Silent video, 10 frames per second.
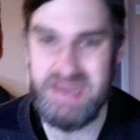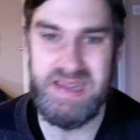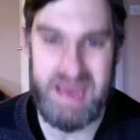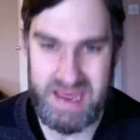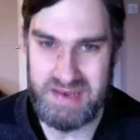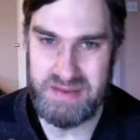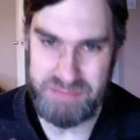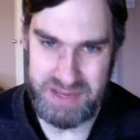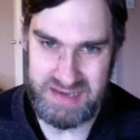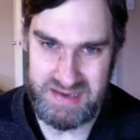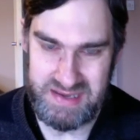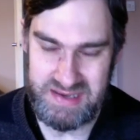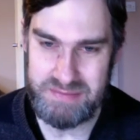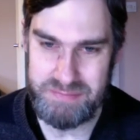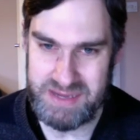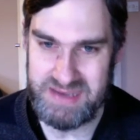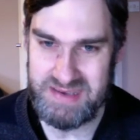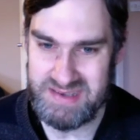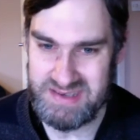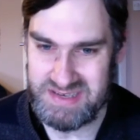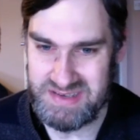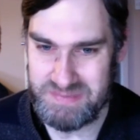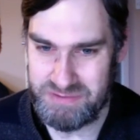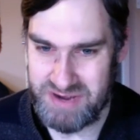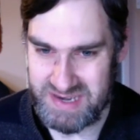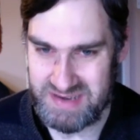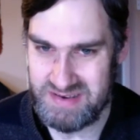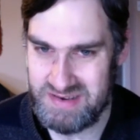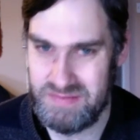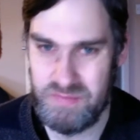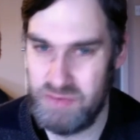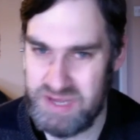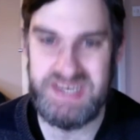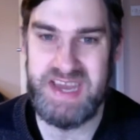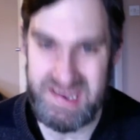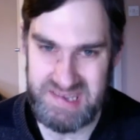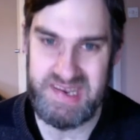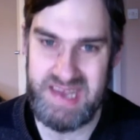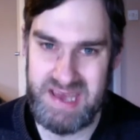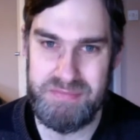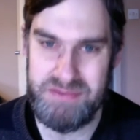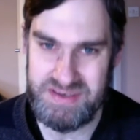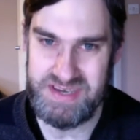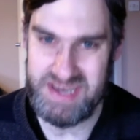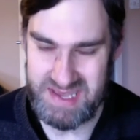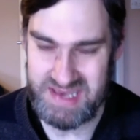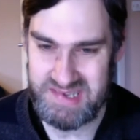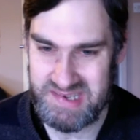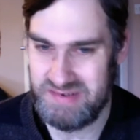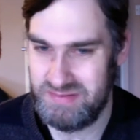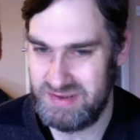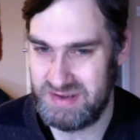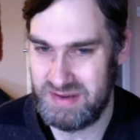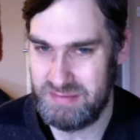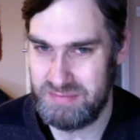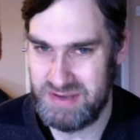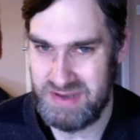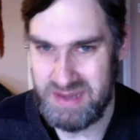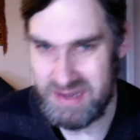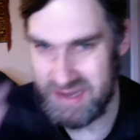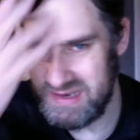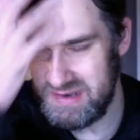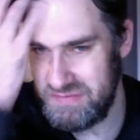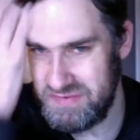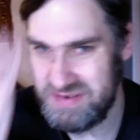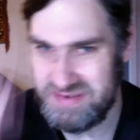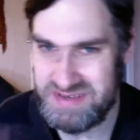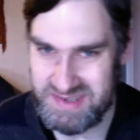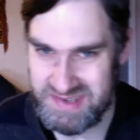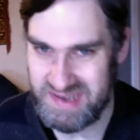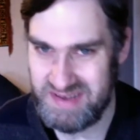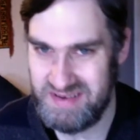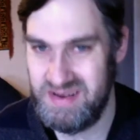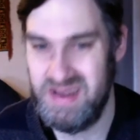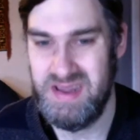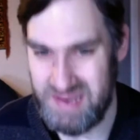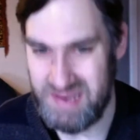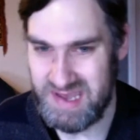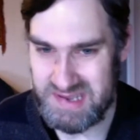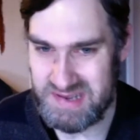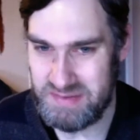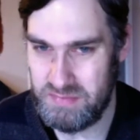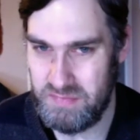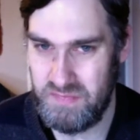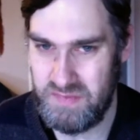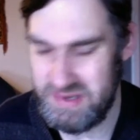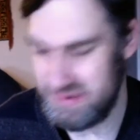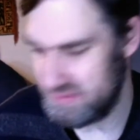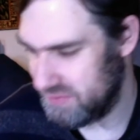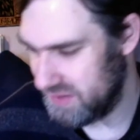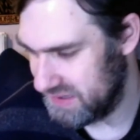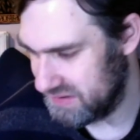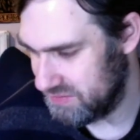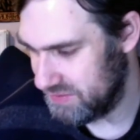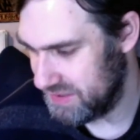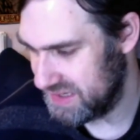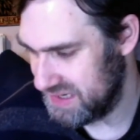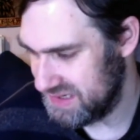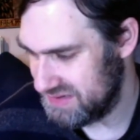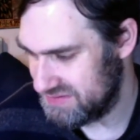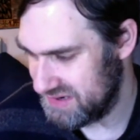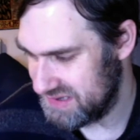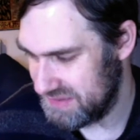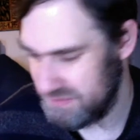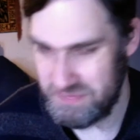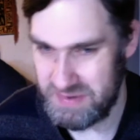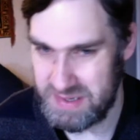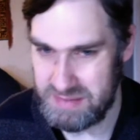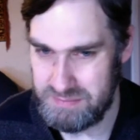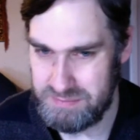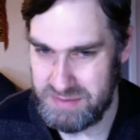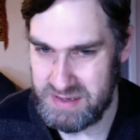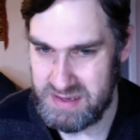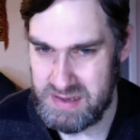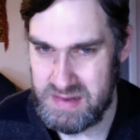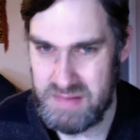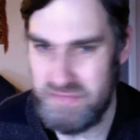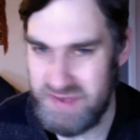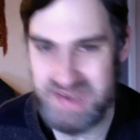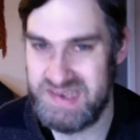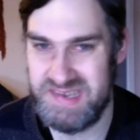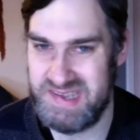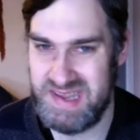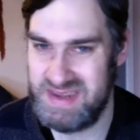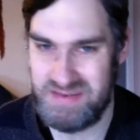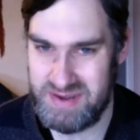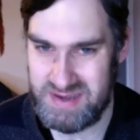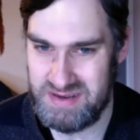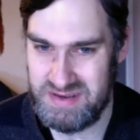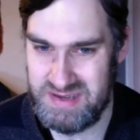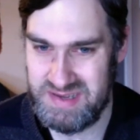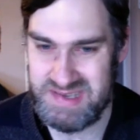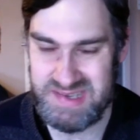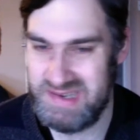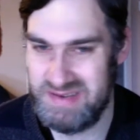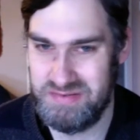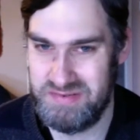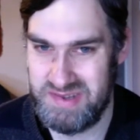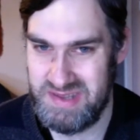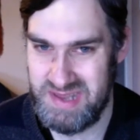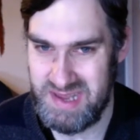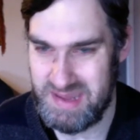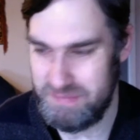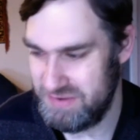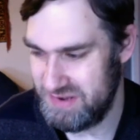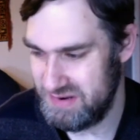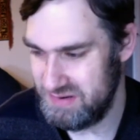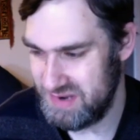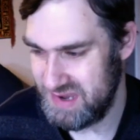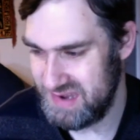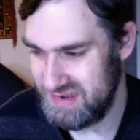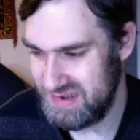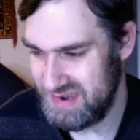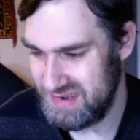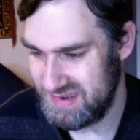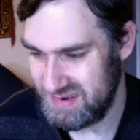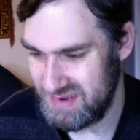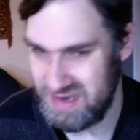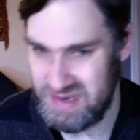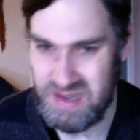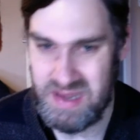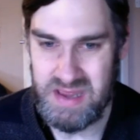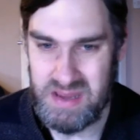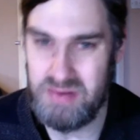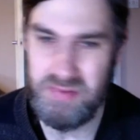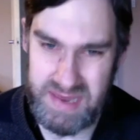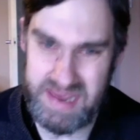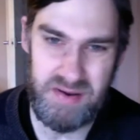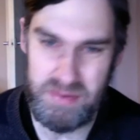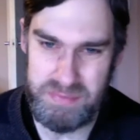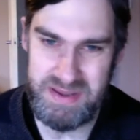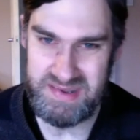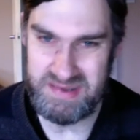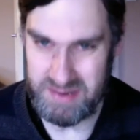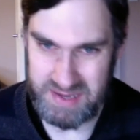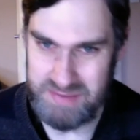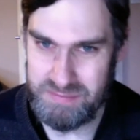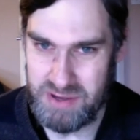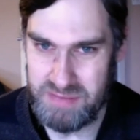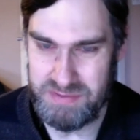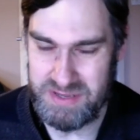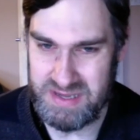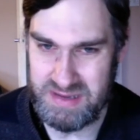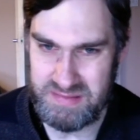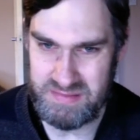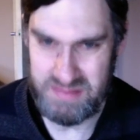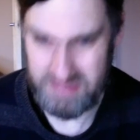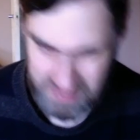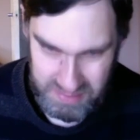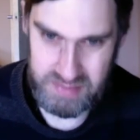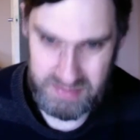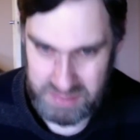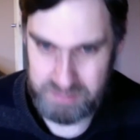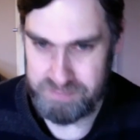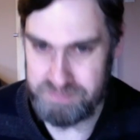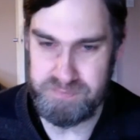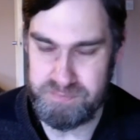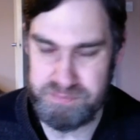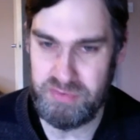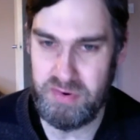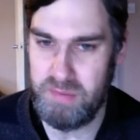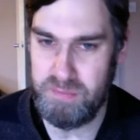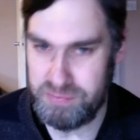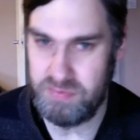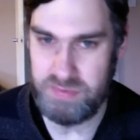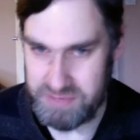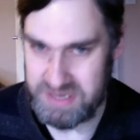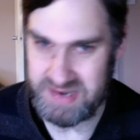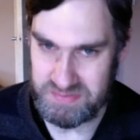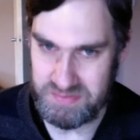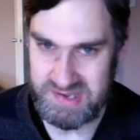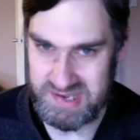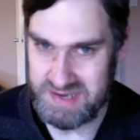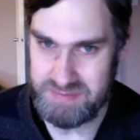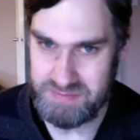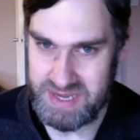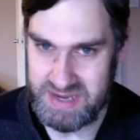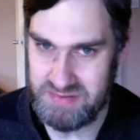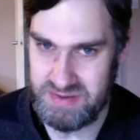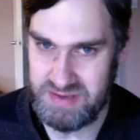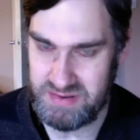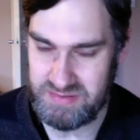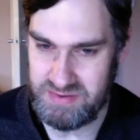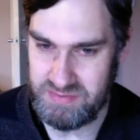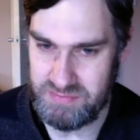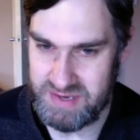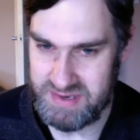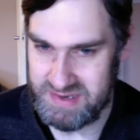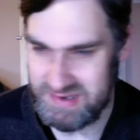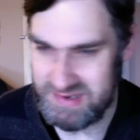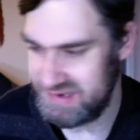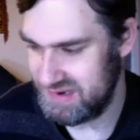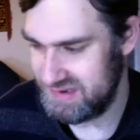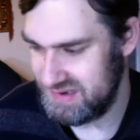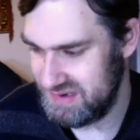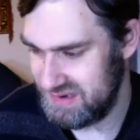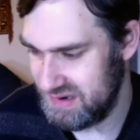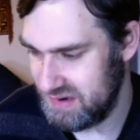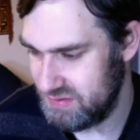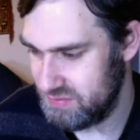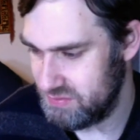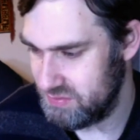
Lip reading: and in the painting she's pregnant, which hasn't happened yet. That's still to come in the future. So that sort of is quite a quirky, interesting thing. But fair to say, Greg Kinnear steals the episode as Glenn, who now appears like he might be brought on board because we see him later in the group when they're discussing the whole